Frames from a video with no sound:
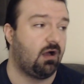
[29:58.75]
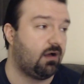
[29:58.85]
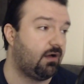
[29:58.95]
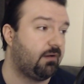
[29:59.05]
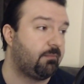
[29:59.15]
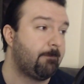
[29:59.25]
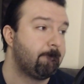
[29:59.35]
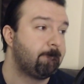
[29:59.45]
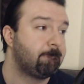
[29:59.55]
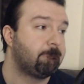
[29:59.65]
Um,
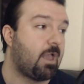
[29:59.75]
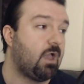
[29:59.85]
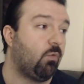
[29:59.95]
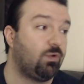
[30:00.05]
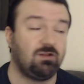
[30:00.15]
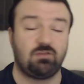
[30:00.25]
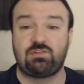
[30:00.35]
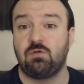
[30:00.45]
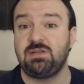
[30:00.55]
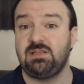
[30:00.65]
will
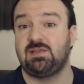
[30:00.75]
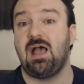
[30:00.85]
Sony